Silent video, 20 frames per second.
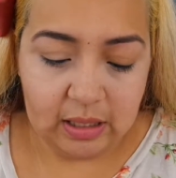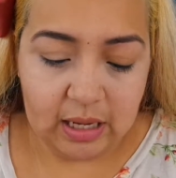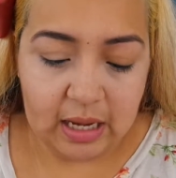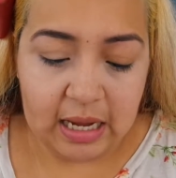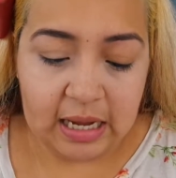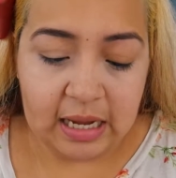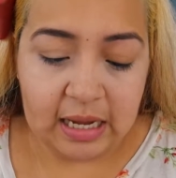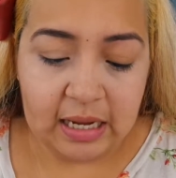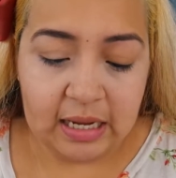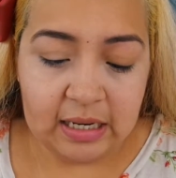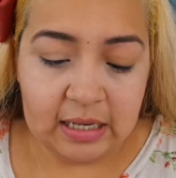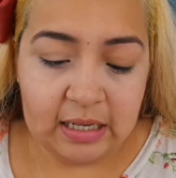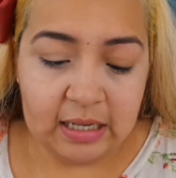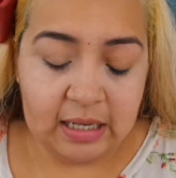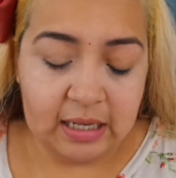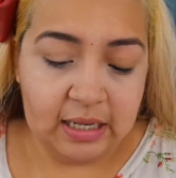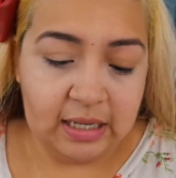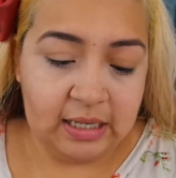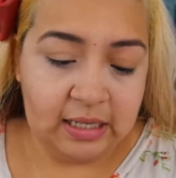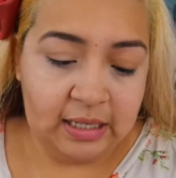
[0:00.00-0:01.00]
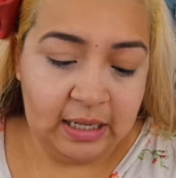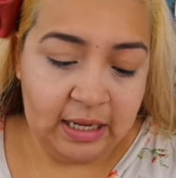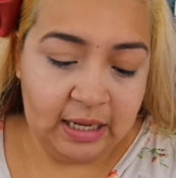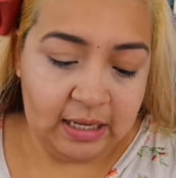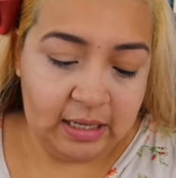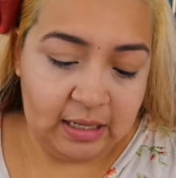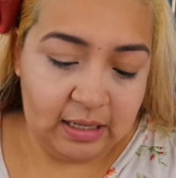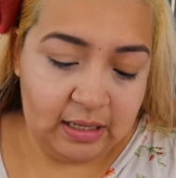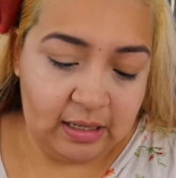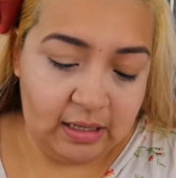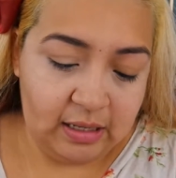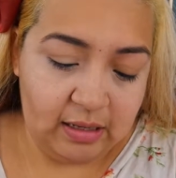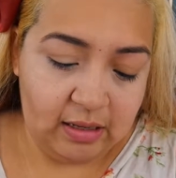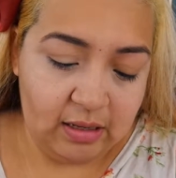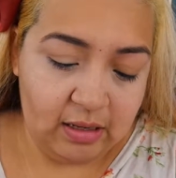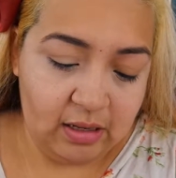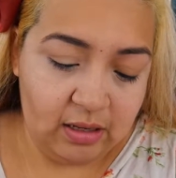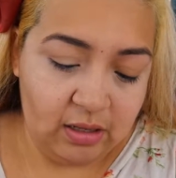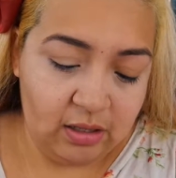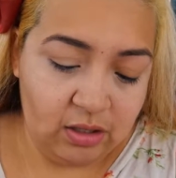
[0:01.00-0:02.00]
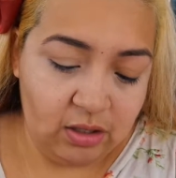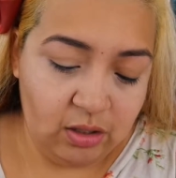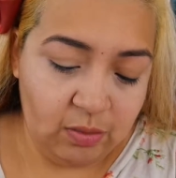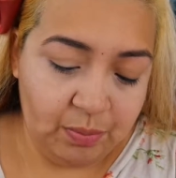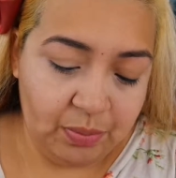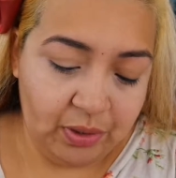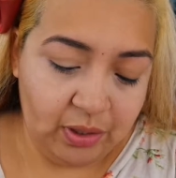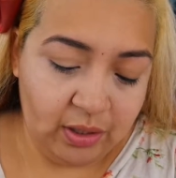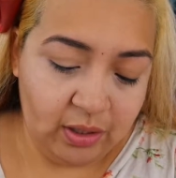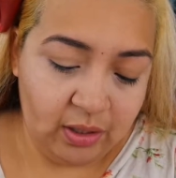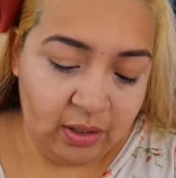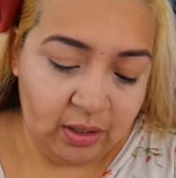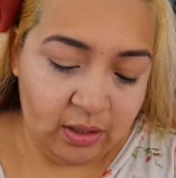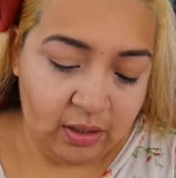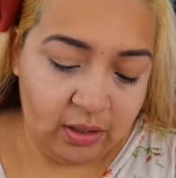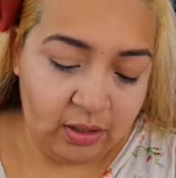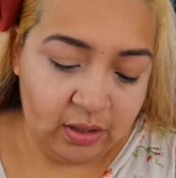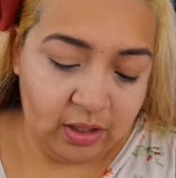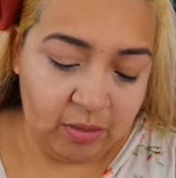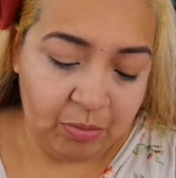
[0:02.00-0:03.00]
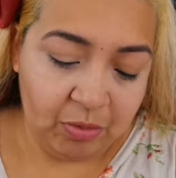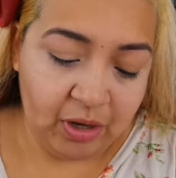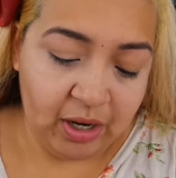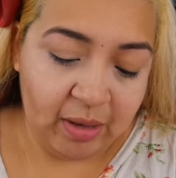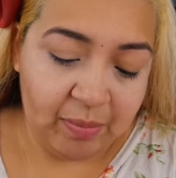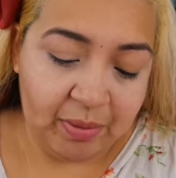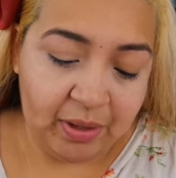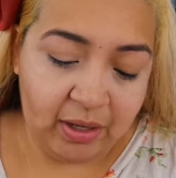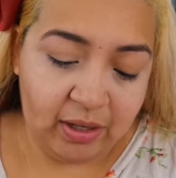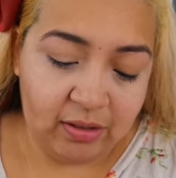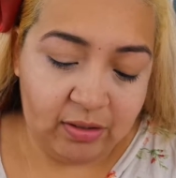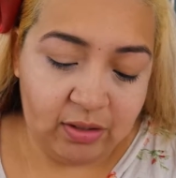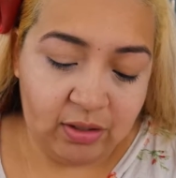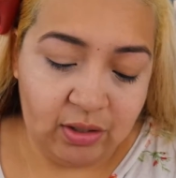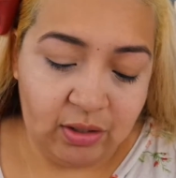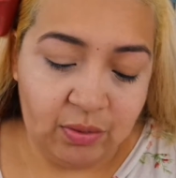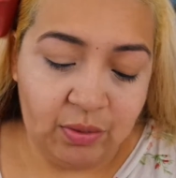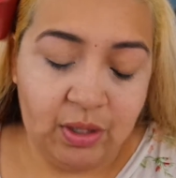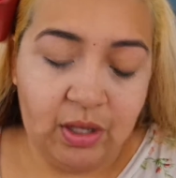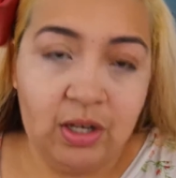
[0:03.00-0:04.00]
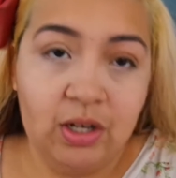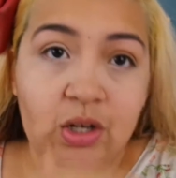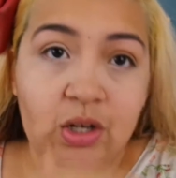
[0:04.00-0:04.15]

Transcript: And it's like a super shimmery but also